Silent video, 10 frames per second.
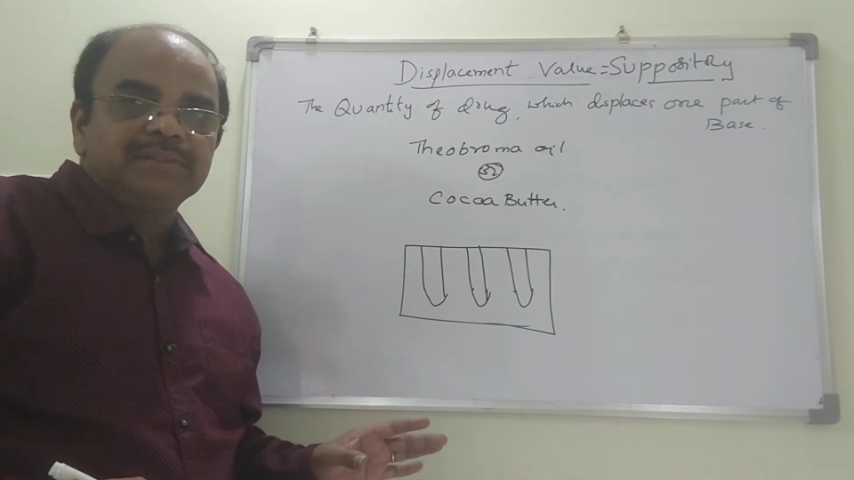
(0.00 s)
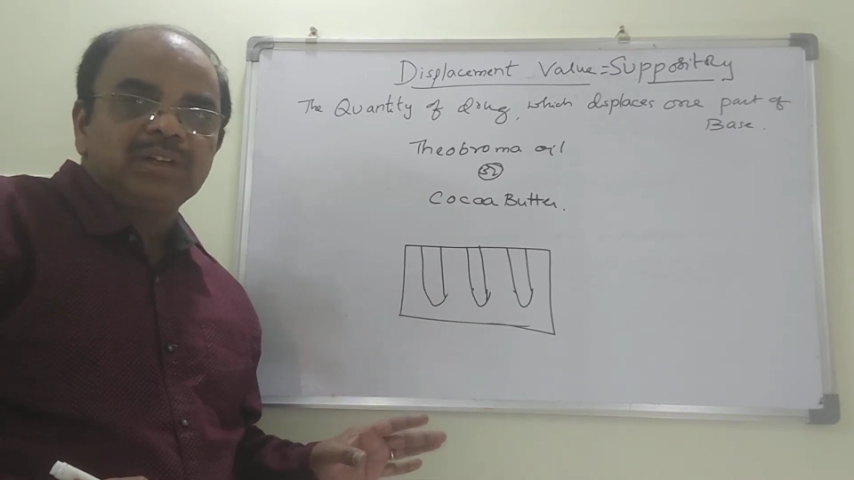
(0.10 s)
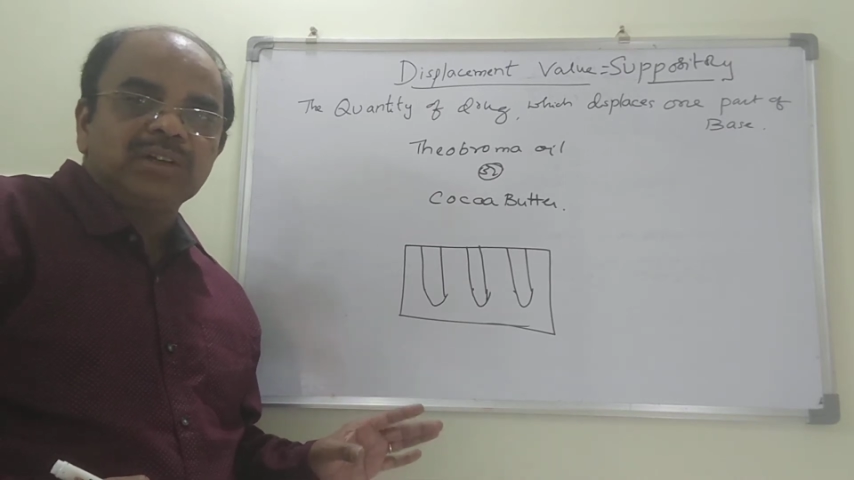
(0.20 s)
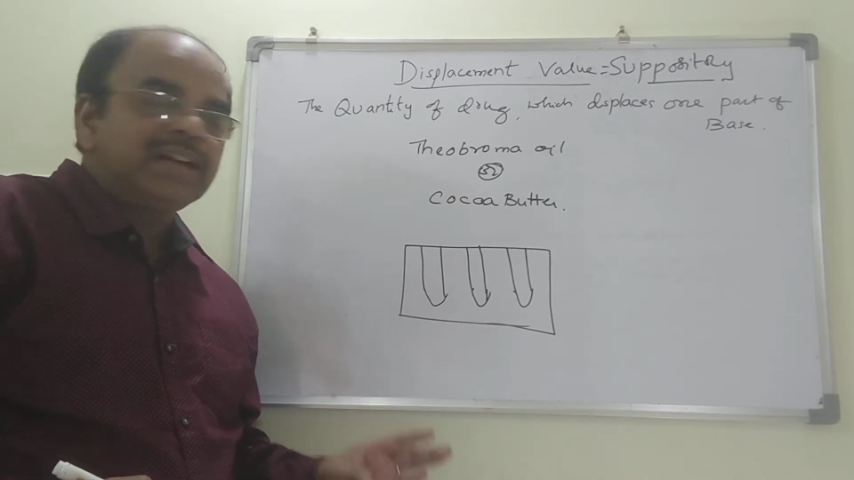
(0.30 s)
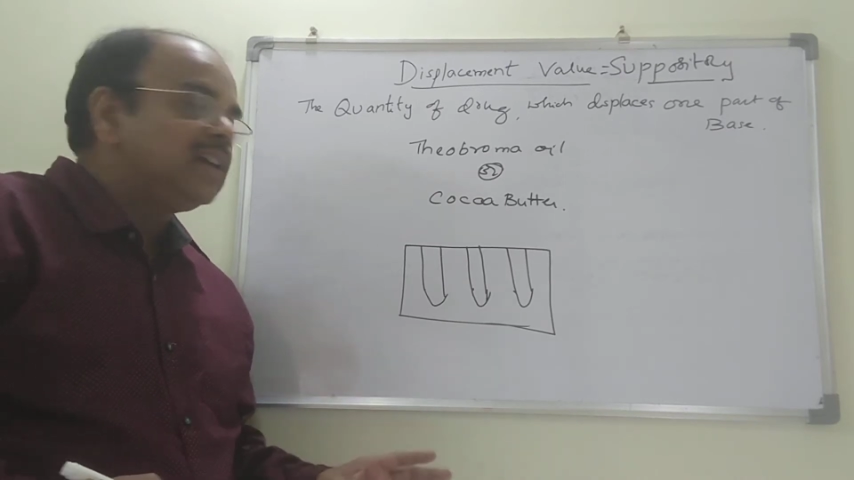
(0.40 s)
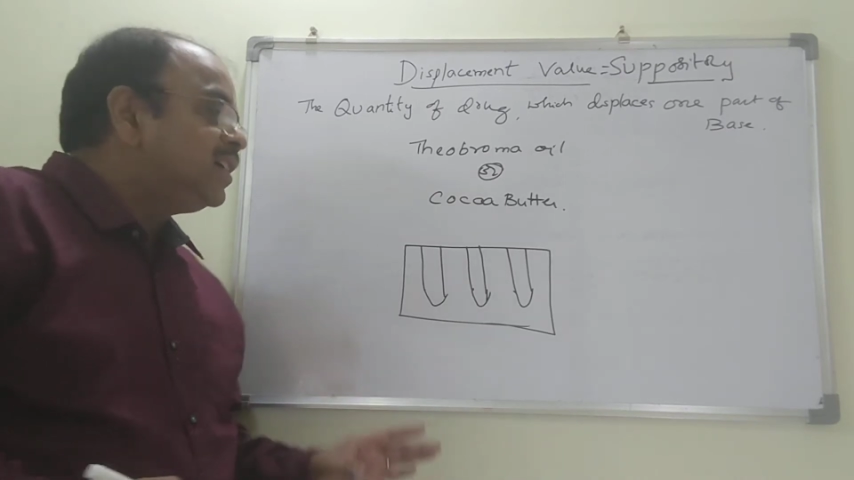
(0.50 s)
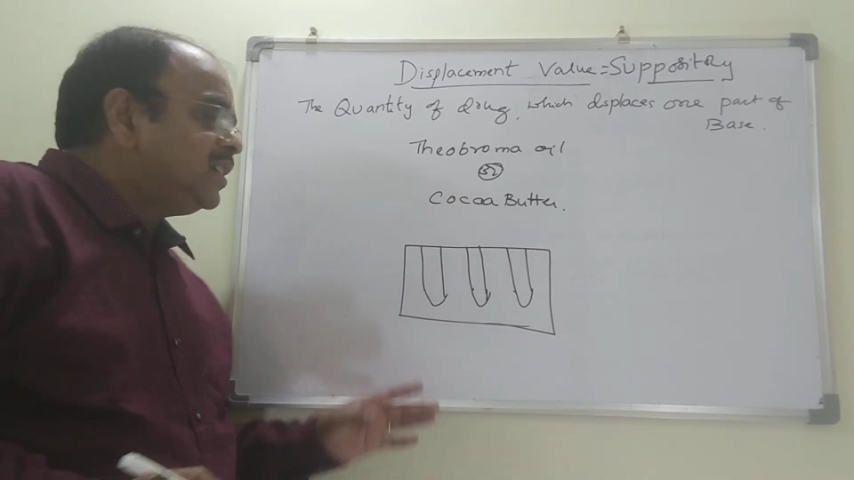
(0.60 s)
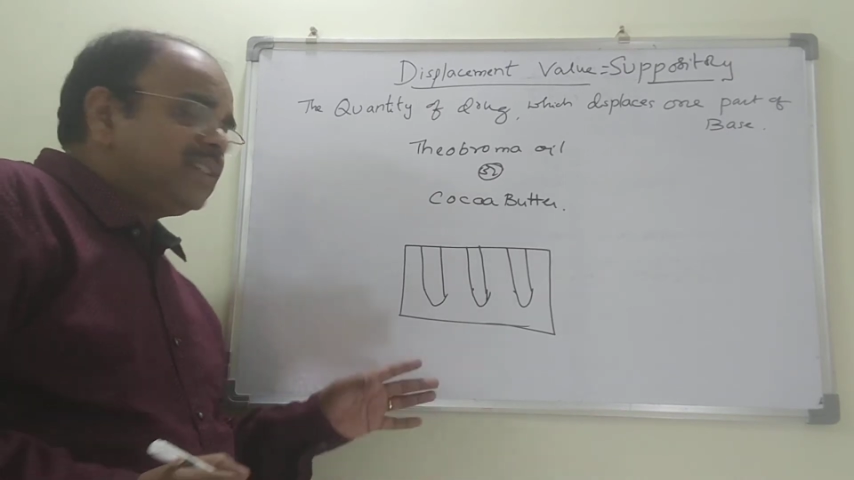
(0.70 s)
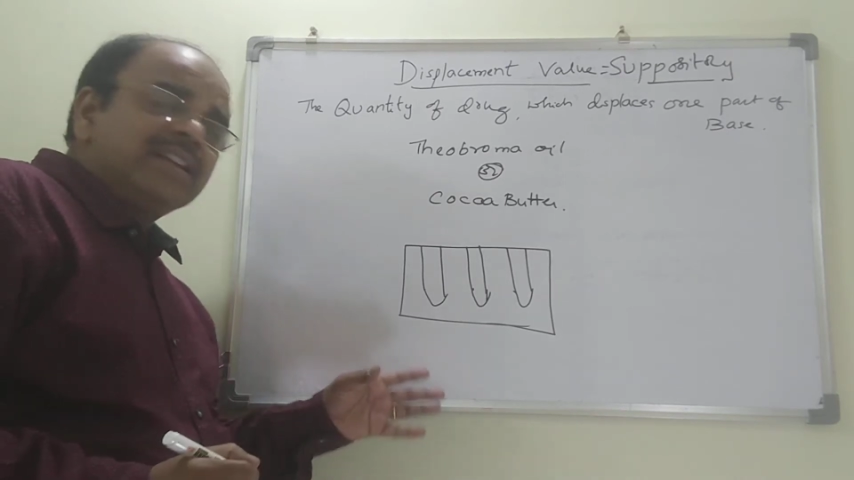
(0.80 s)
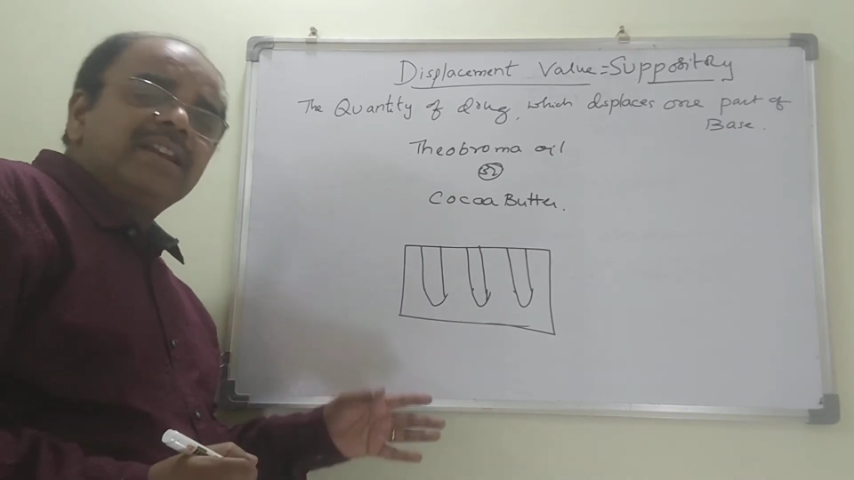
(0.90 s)
Okay.
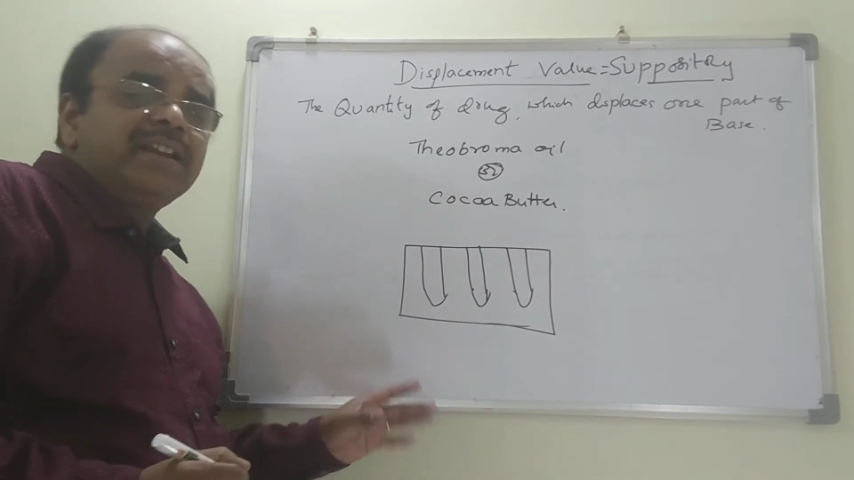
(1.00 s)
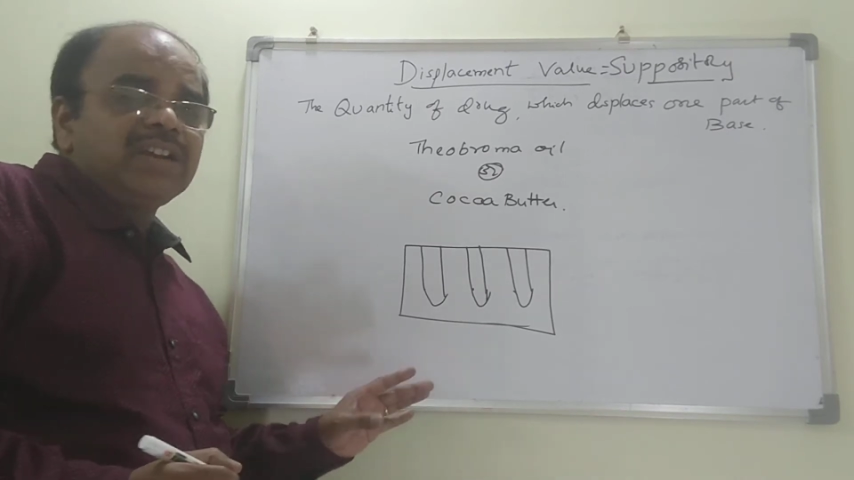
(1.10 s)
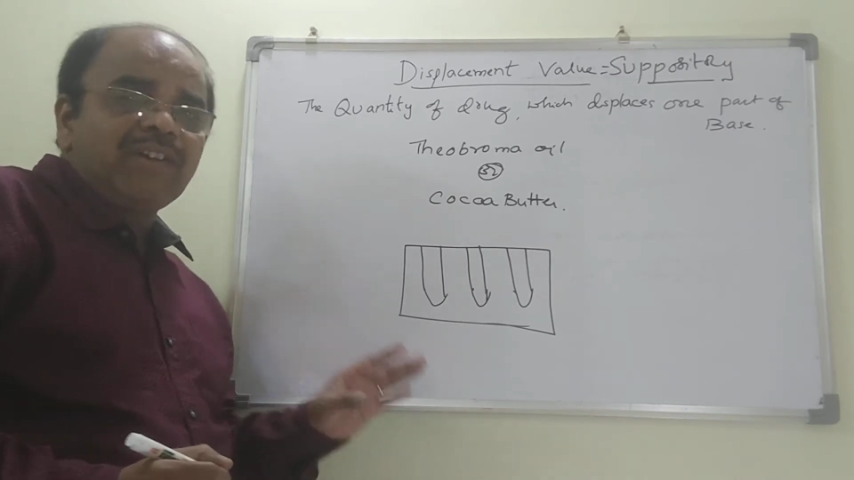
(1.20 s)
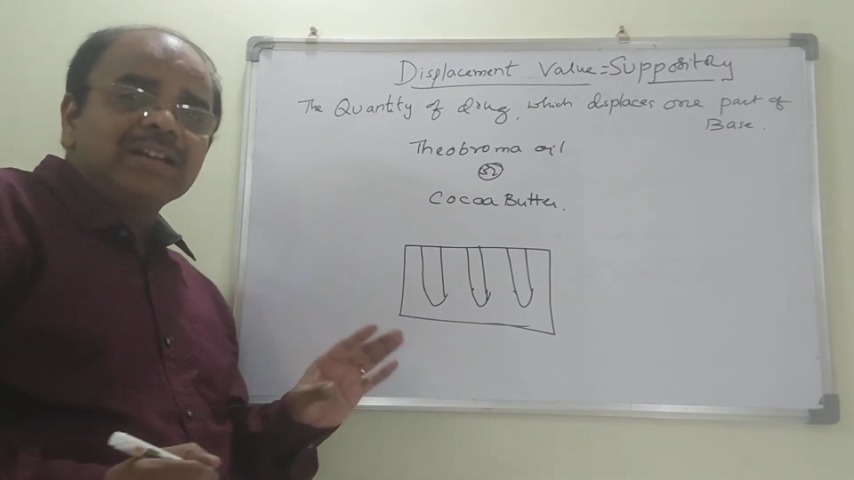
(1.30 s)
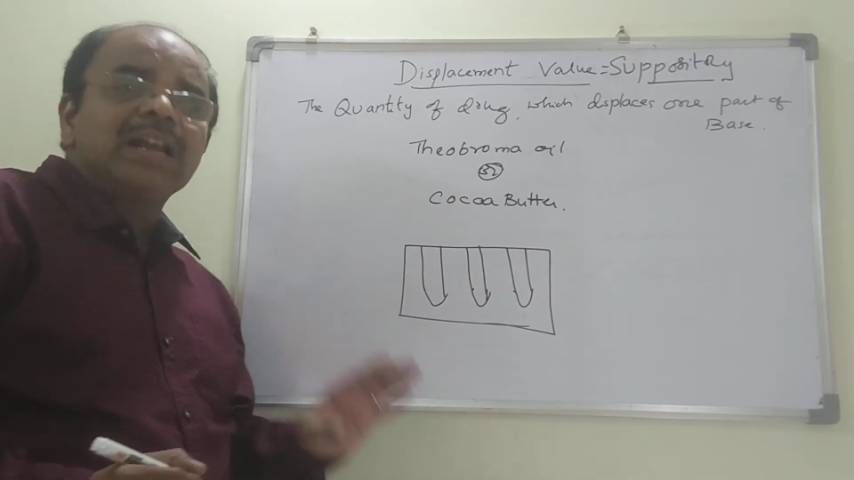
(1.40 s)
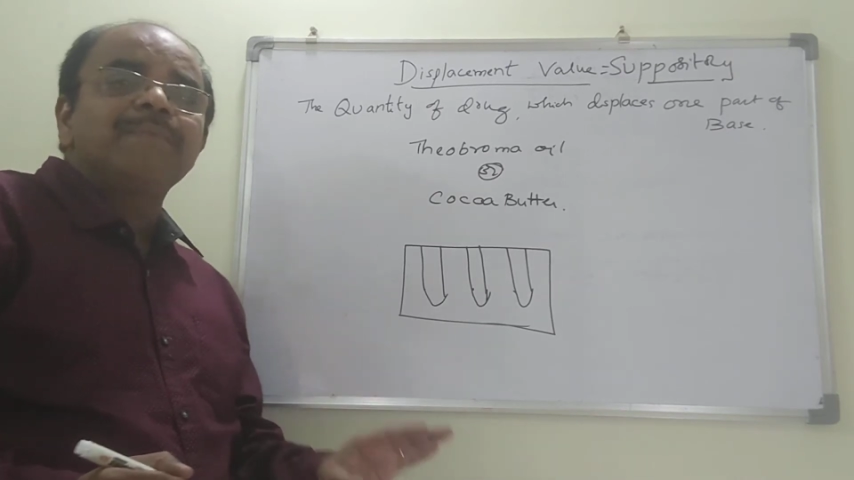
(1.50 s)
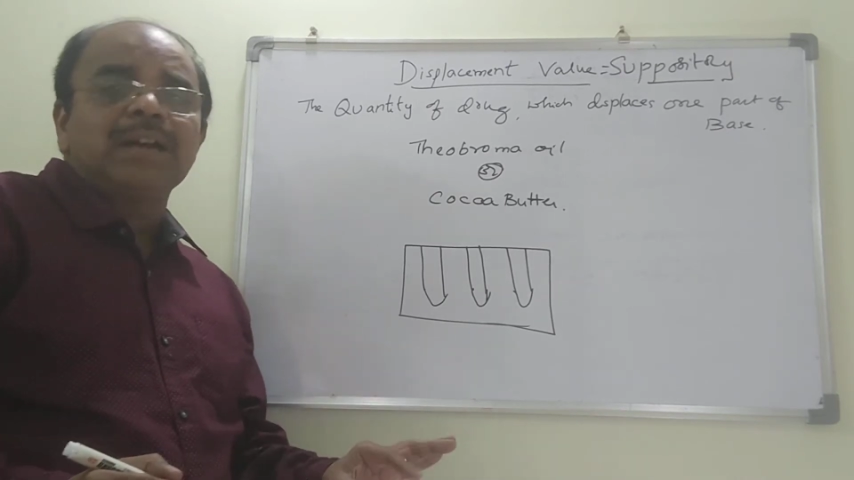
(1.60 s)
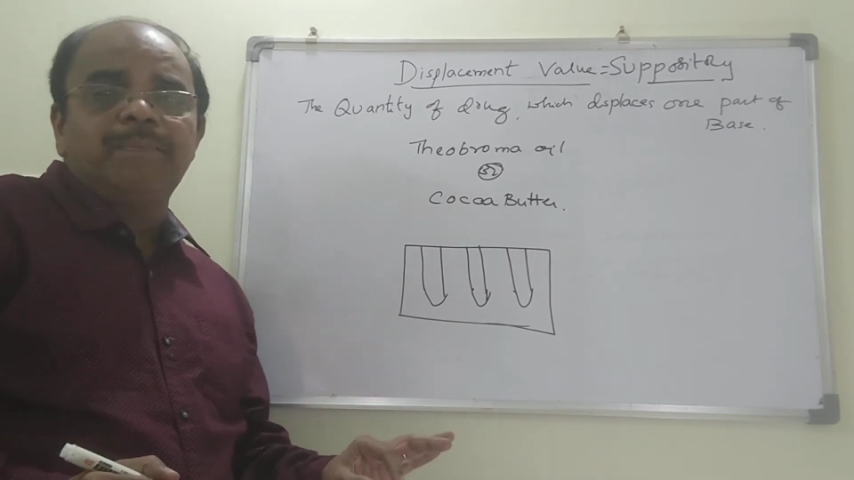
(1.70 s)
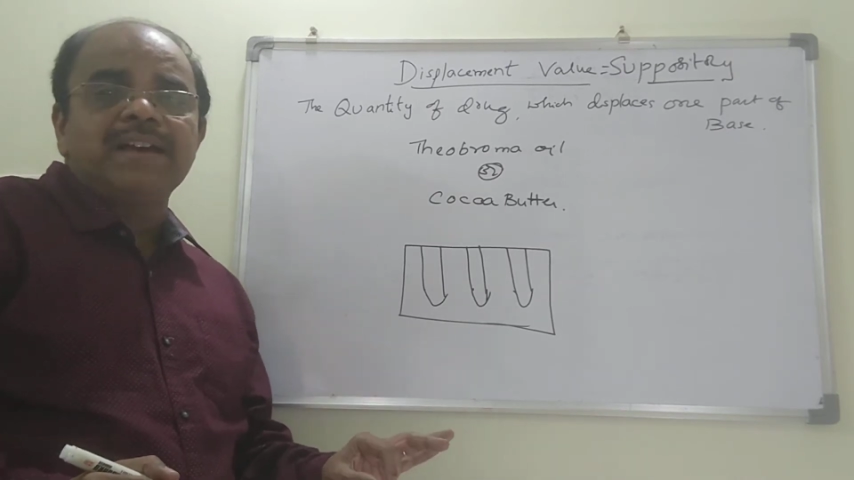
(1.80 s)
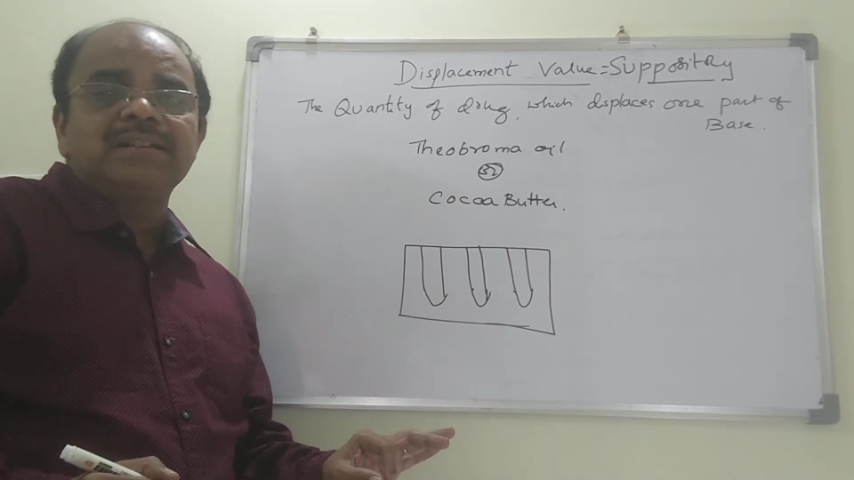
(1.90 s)
Generally 1 gram
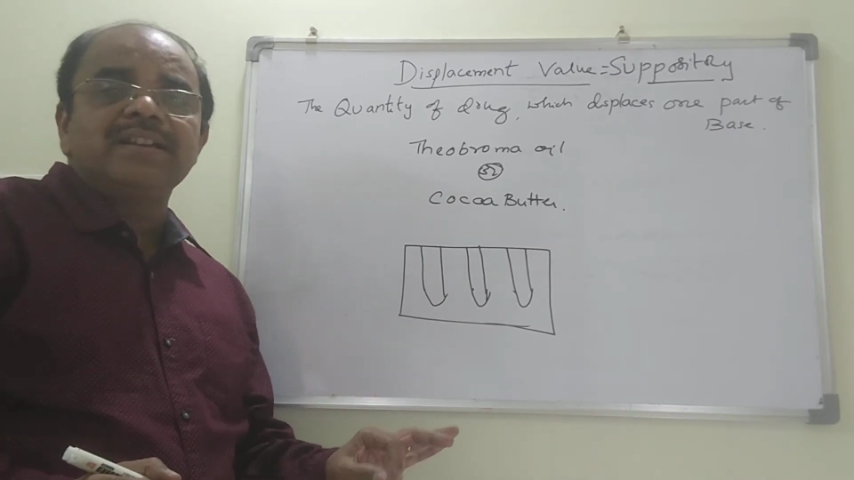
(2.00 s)
capacity